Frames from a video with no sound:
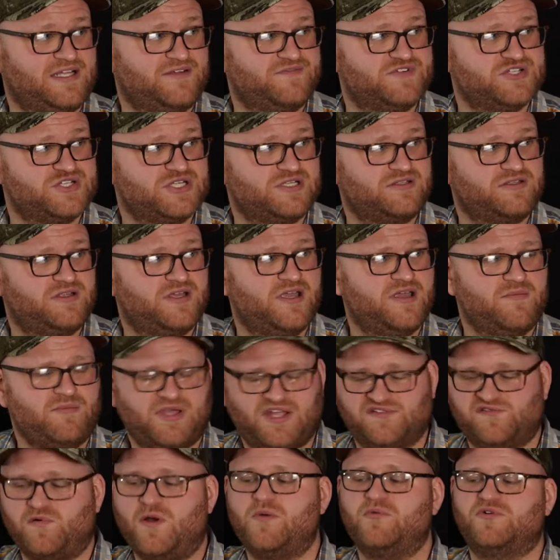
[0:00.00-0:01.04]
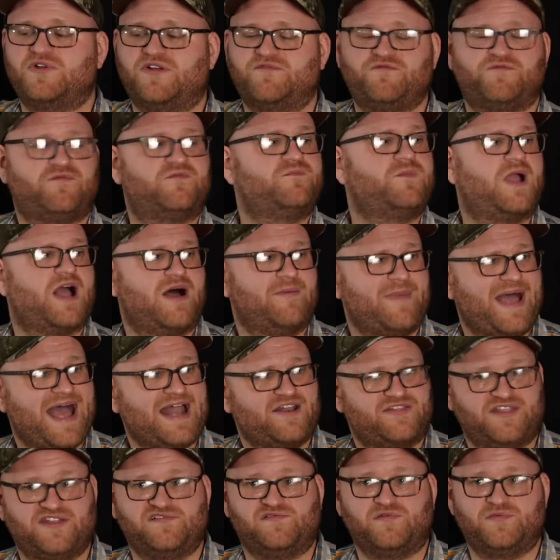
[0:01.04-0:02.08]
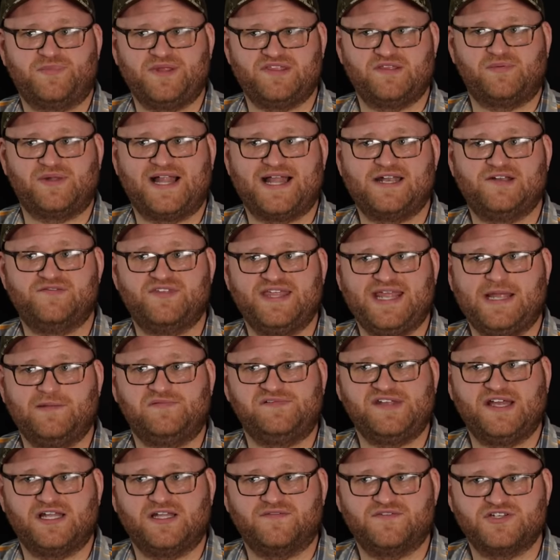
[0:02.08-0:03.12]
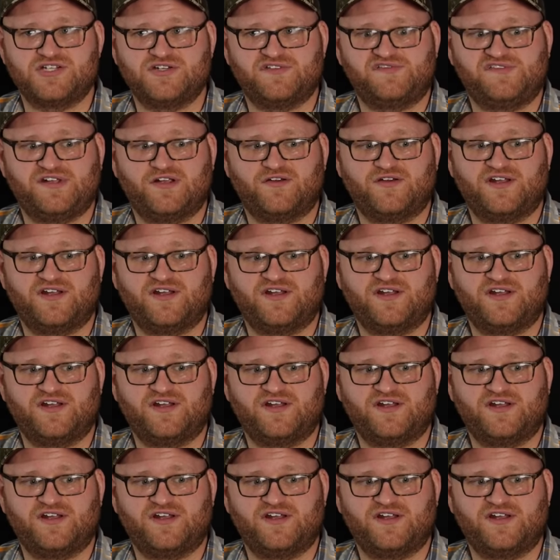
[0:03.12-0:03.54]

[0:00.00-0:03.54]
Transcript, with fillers: television. Mm-hmm. Because what would come out of this would be the Planet of the Apes television